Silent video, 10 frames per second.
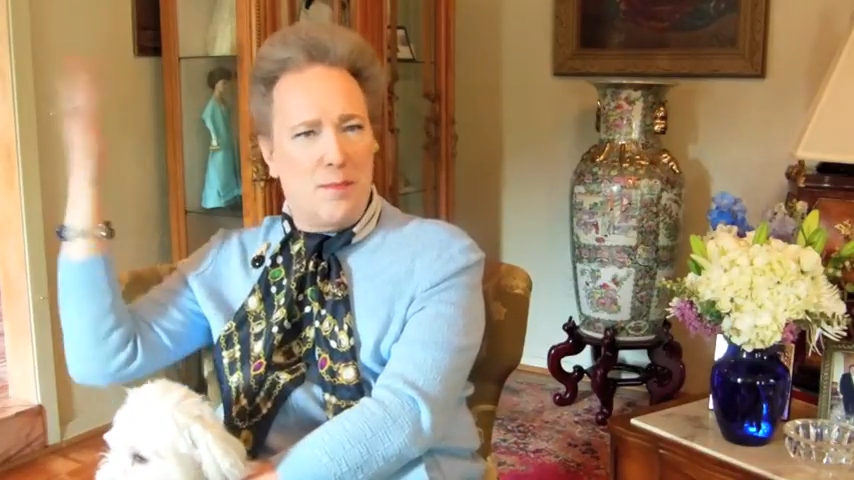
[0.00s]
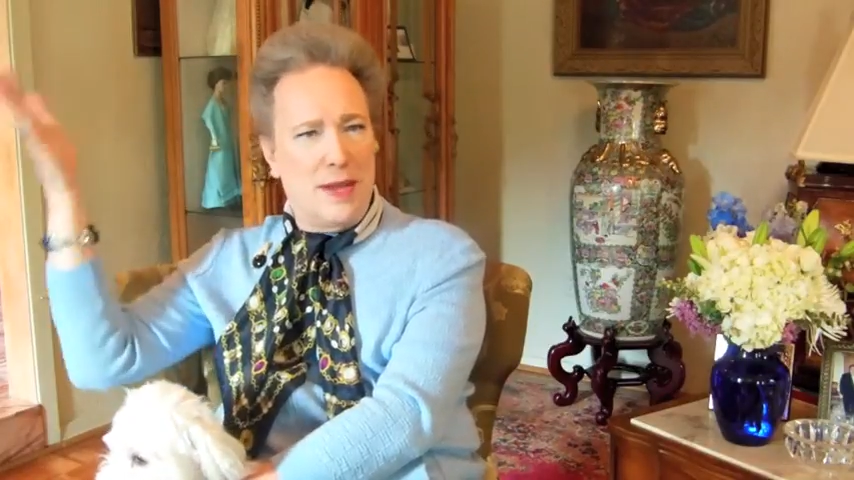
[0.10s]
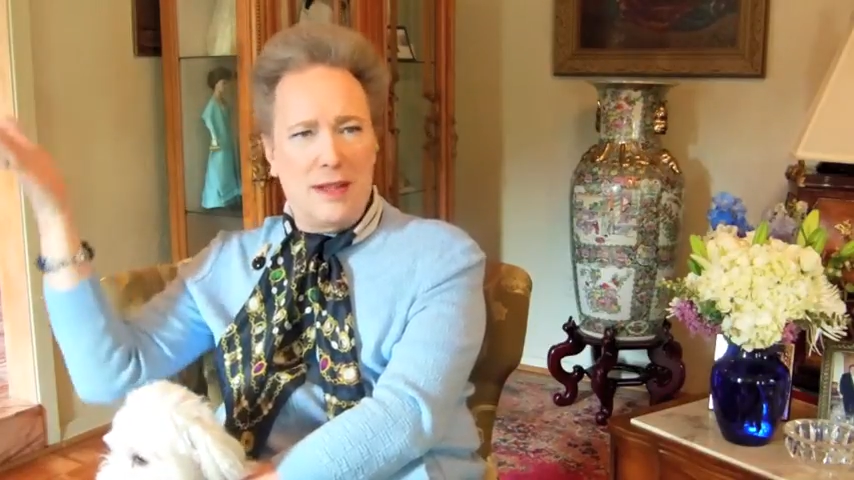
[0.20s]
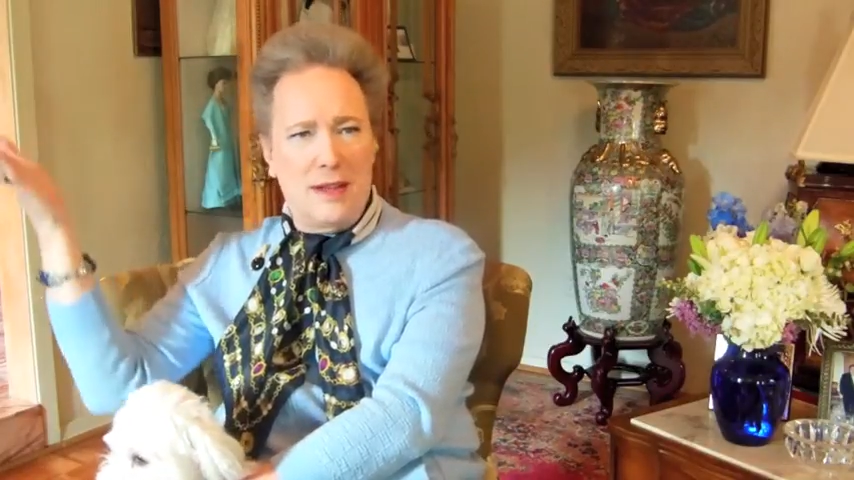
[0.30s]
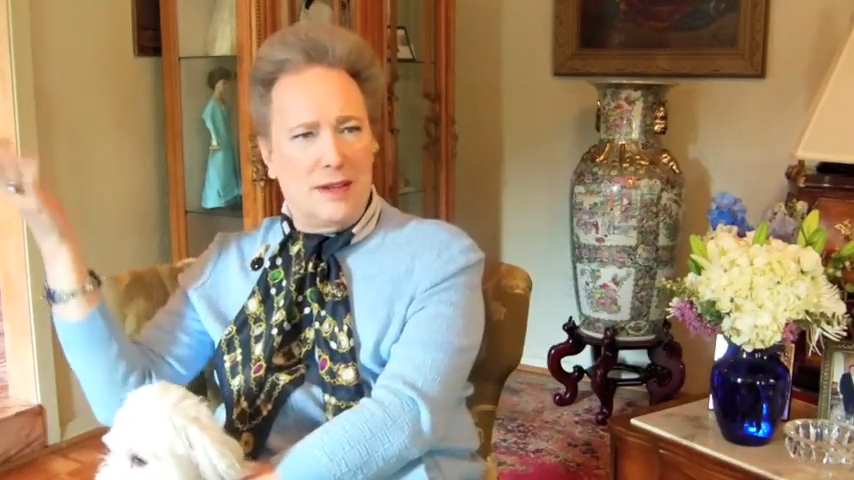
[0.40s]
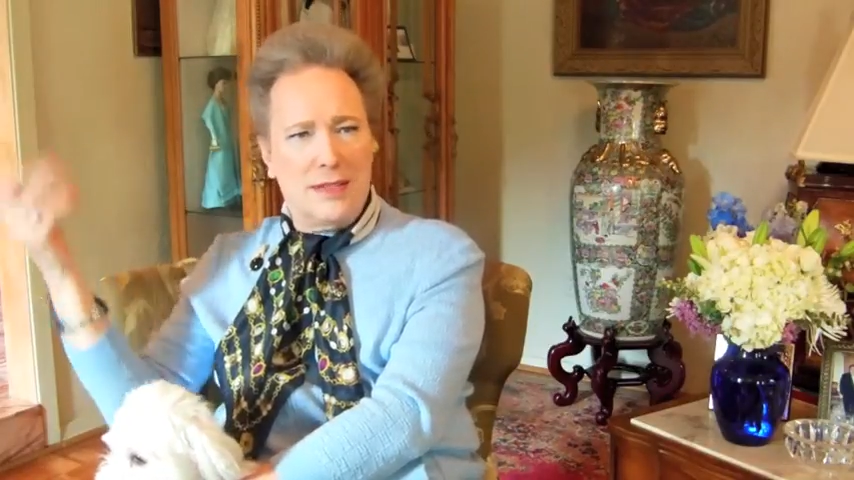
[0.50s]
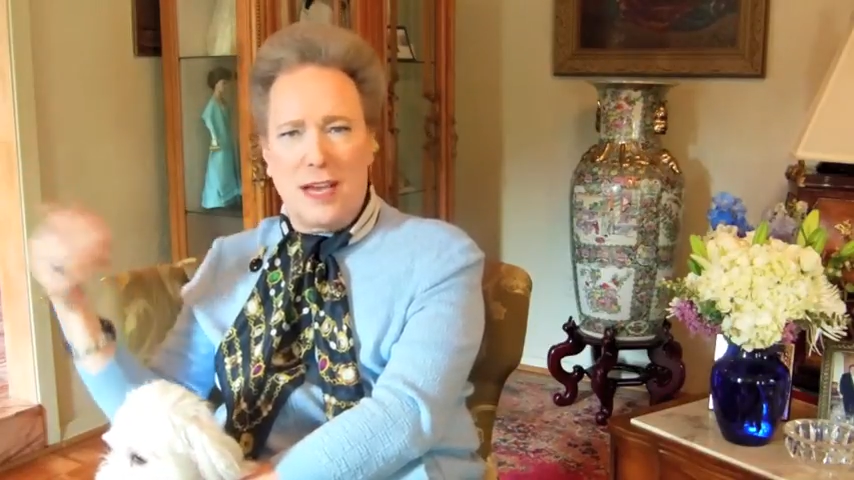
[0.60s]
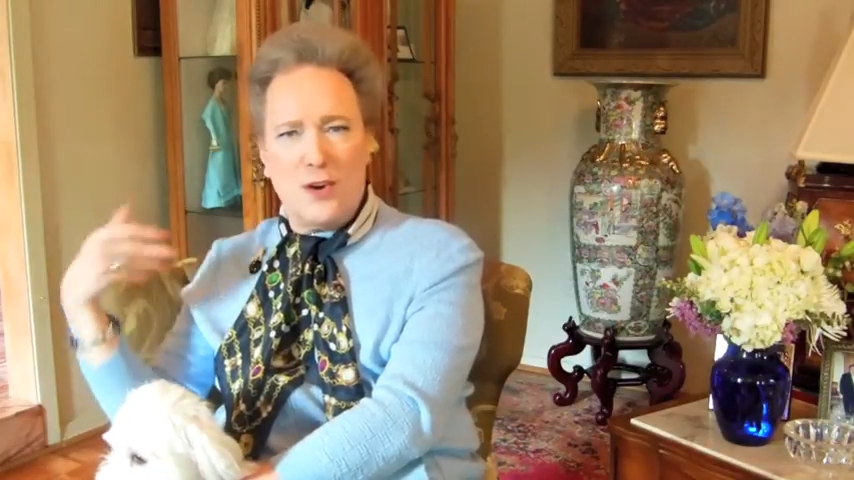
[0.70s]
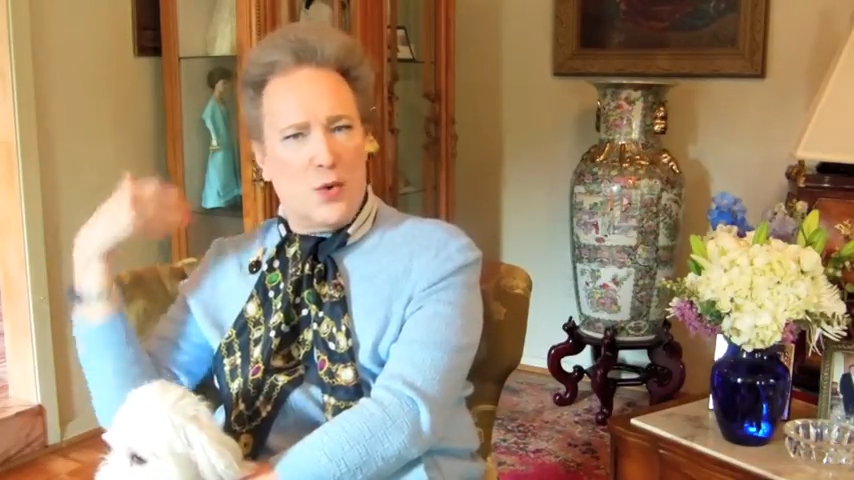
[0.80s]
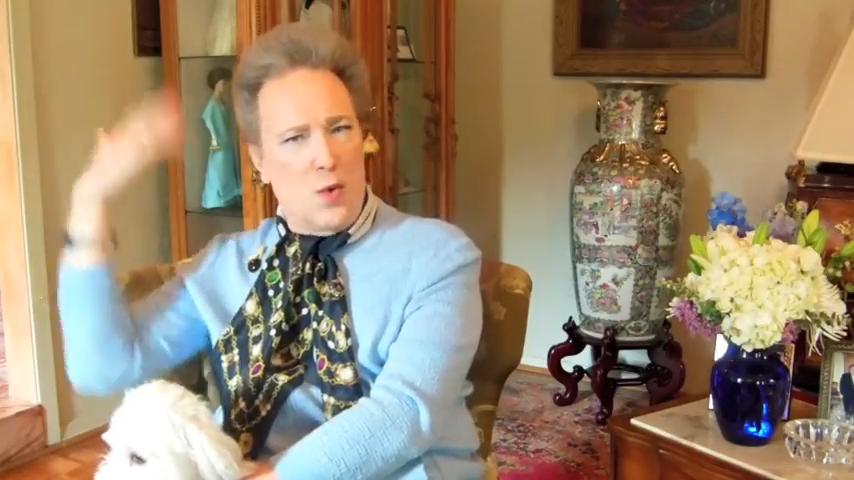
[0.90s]
build
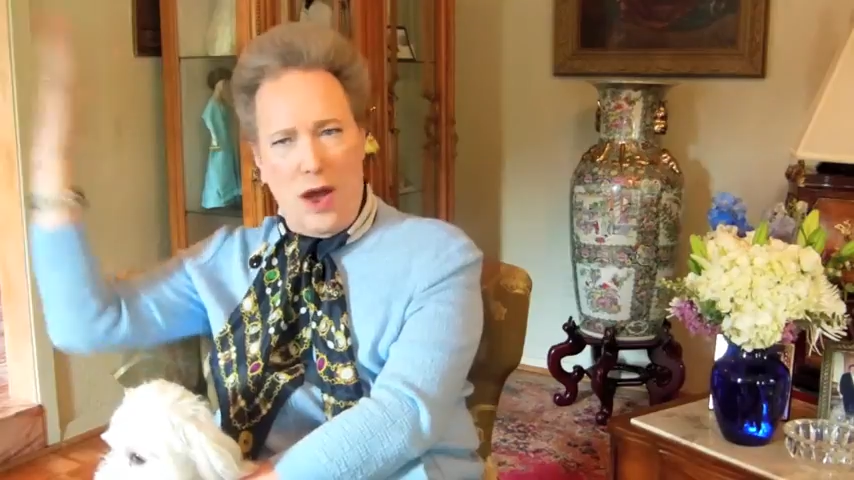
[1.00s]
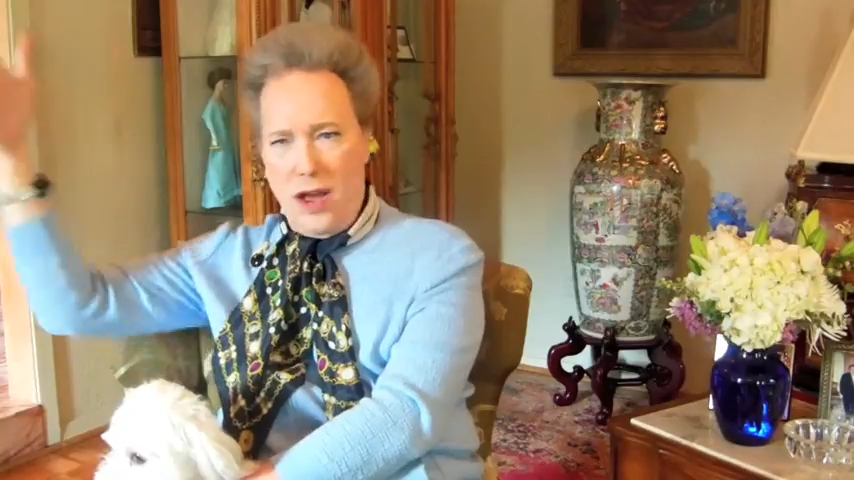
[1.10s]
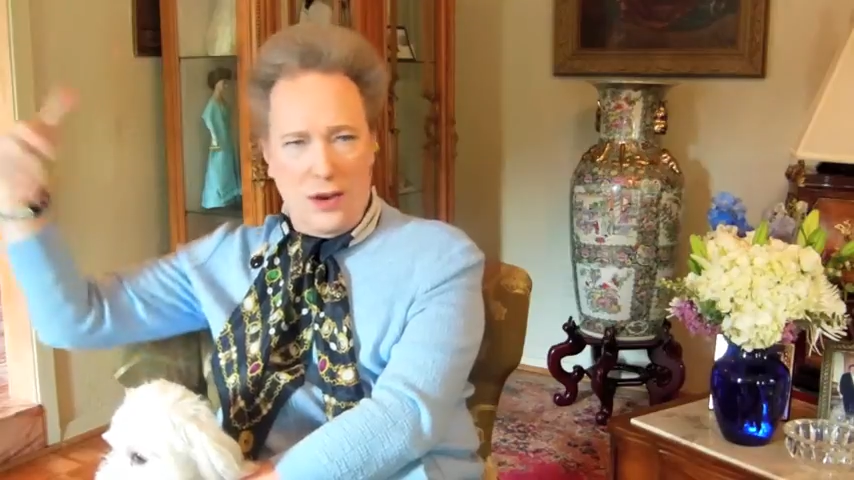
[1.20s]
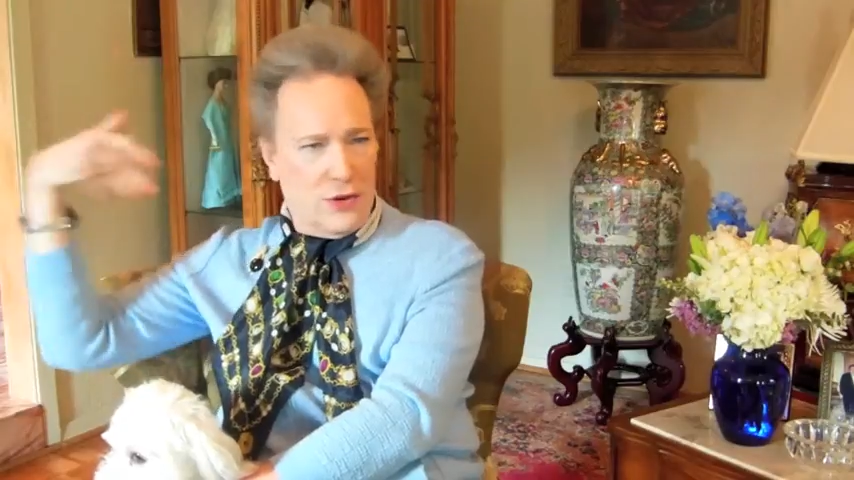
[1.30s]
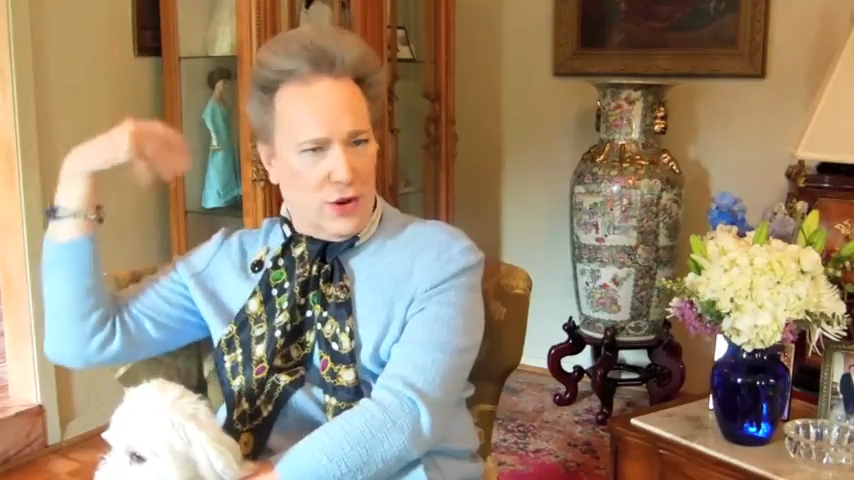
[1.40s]
a garage